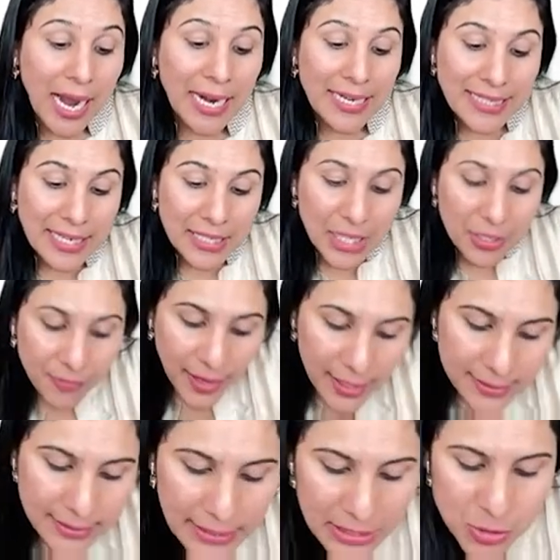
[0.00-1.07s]
Identify
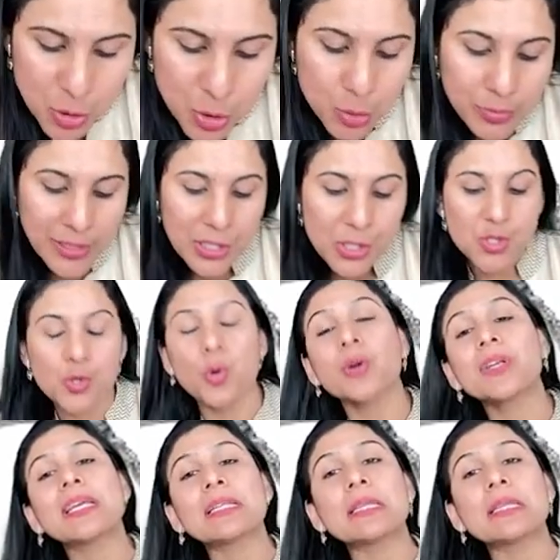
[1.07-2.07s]
the instrument shown